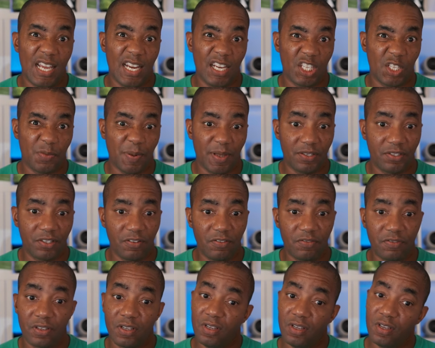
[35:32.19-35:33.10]

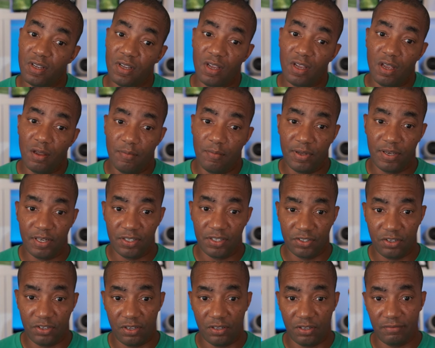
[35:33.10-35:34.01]
inexpensive, but it
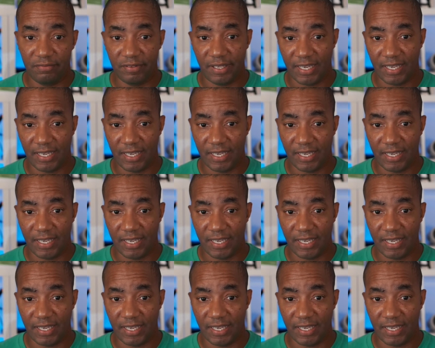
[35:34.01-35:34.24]
is good.